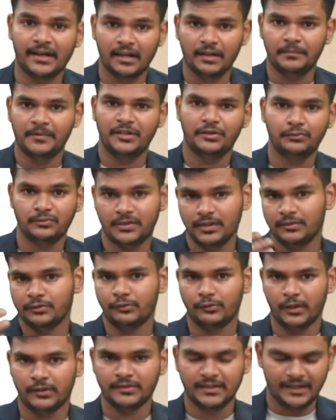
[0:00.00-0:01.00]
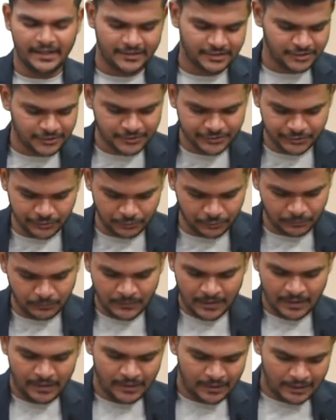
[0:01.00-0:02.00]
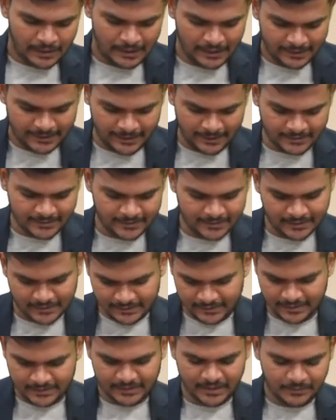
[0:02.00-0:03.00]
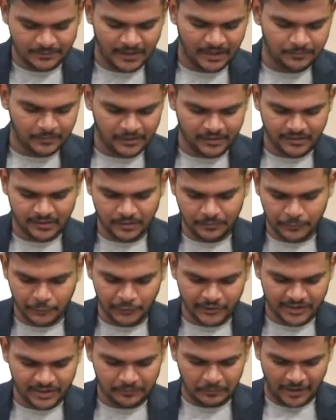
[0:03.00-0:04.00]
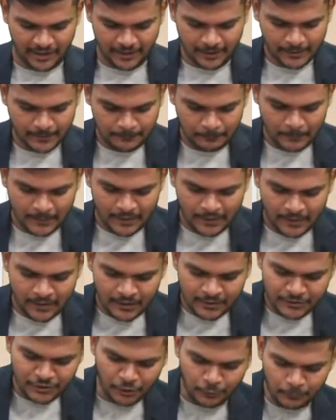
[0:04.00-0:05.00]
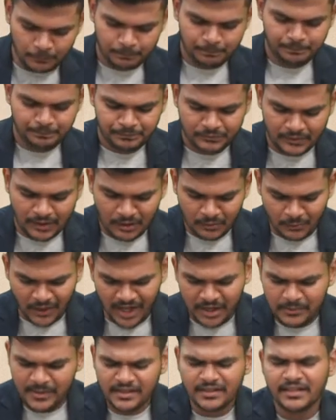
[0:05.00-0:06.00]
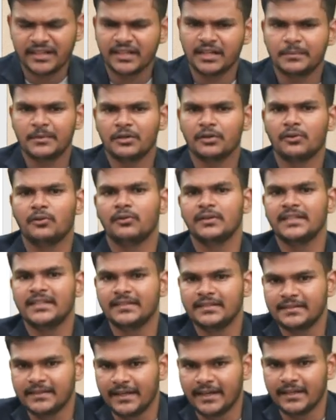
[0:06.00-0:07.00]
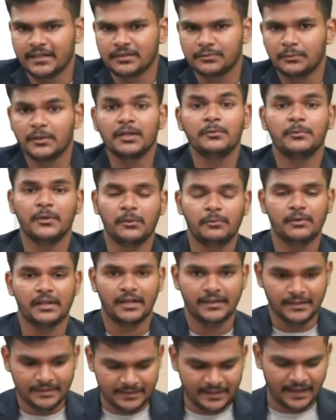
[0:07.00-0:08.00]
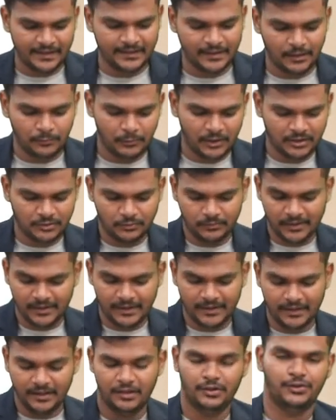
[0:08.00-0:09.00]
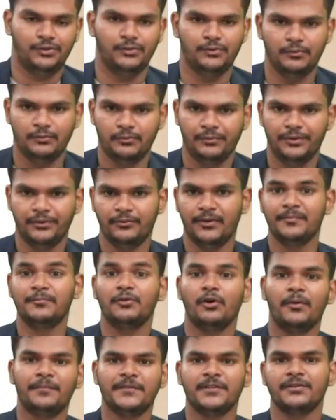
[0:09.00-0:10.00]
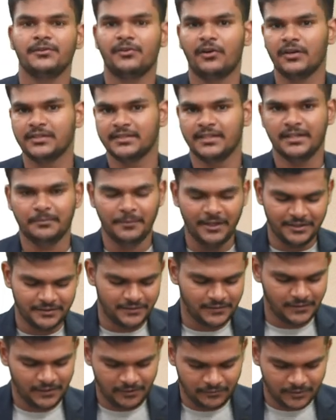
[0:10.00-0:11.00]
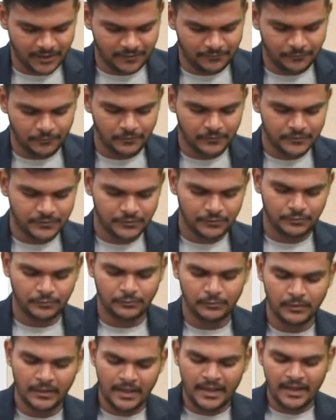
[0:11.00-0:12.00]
I'll be using throughout the lecture. So, just keep that particular point in mind. So, why are we learning about all these things? Well, we will understand that once we get into, absorption costing majorly. Okay, folks? So,